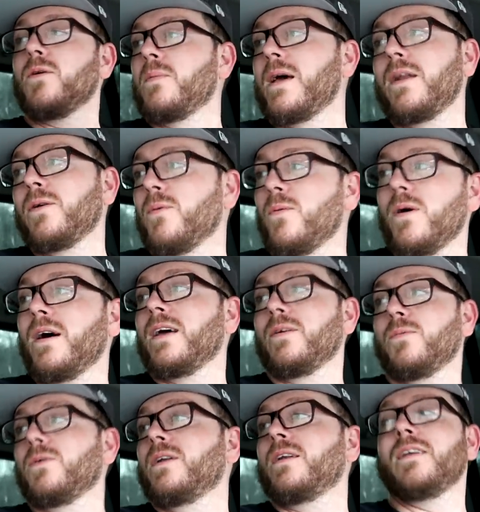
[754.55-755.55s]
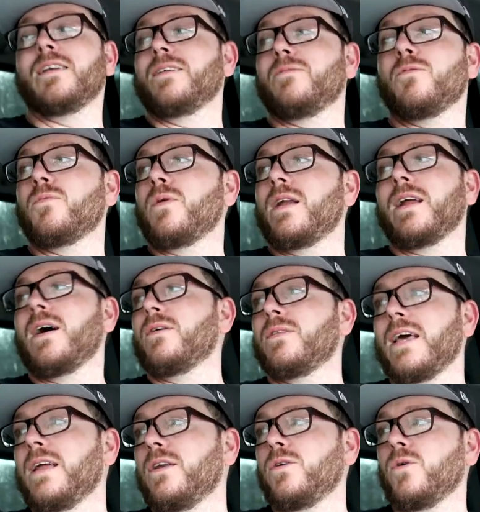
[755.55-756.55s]
no matter what, wouldn't have went
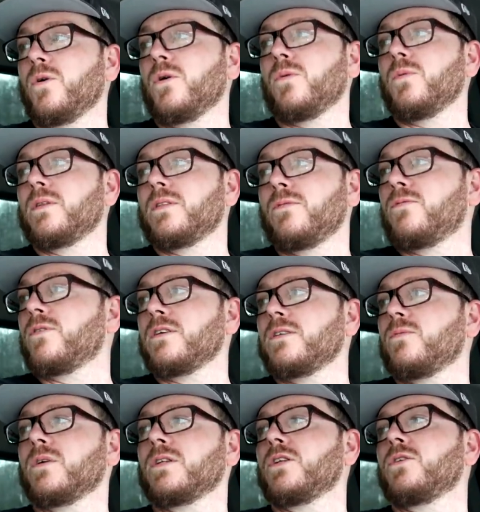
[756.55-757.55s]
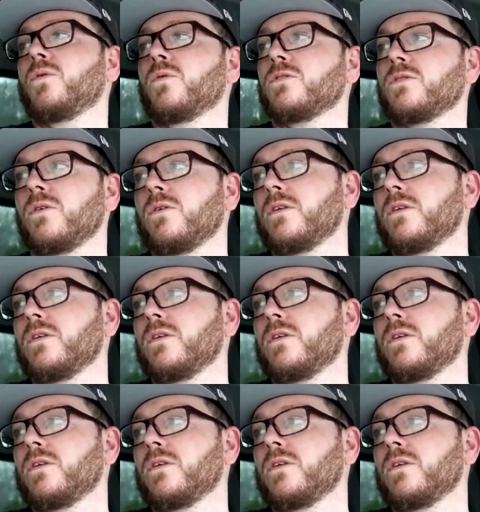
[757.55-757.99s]
out that door with the doors